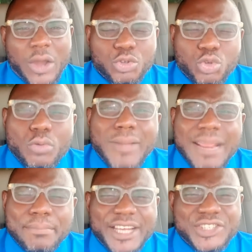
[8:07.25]
I'll do
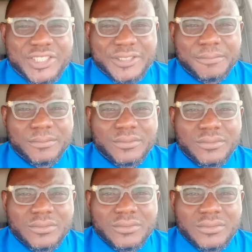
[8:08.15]
my best
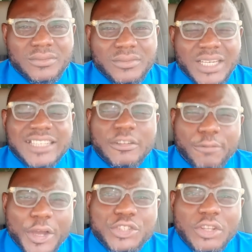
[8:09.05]
as
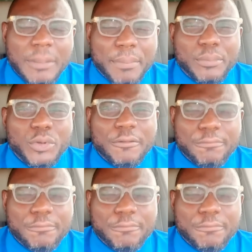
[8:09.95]
the voice of the people,